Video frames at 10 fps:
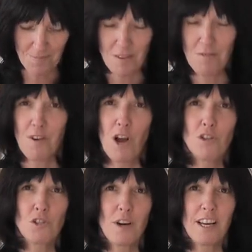Oops.
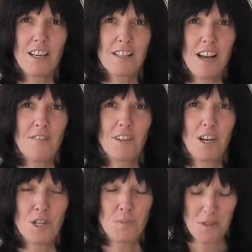Phone's ringing because I
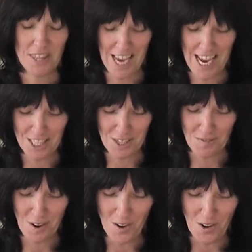forgot to put the answer
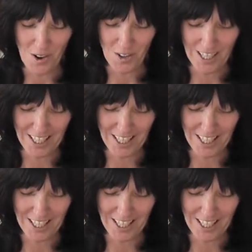phone on.